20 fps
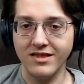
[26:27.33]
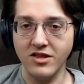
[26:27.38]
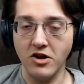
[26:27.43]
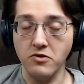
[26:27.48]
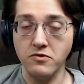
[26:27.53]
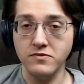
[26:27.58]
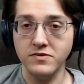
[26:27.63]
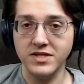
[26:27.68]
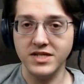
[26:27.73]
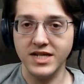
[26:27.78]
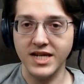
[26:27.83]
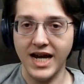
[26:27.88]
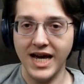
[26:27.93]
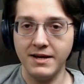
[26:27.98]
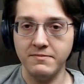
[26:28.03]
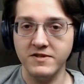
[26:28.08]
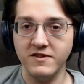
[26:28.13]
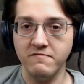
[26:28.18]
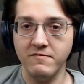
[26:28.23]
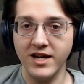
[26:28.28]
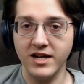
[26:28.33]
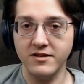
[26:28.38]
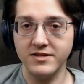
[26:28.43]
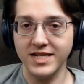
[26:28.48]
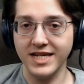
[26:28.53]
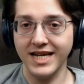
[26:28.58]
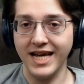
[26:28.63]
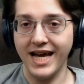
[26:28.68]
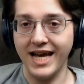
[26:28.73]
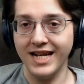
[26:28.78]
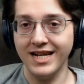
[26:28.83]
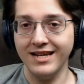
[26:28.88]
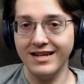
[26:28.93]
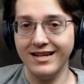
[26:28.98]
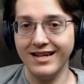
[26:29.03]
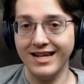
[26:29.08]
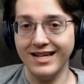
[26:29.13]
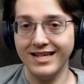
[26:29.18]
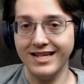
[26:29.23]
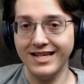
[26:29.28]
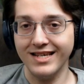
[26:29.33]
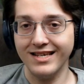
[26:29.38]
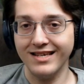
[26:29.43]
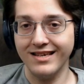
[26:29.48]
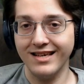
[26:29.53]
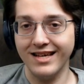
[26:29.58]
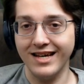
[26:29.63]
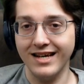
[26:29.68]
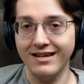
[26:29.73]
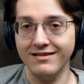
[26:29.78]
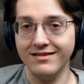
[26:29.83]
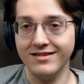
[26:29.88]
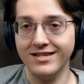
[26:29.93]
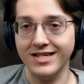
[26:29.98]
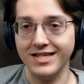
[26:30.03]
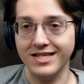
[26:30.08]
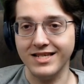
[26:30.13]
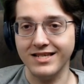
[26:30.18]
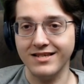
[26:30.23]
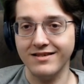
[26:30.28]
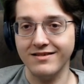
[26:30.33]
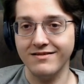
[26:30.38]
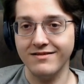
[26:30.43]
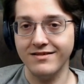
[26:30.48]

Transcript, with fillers: those types of metals. Again, uh, just,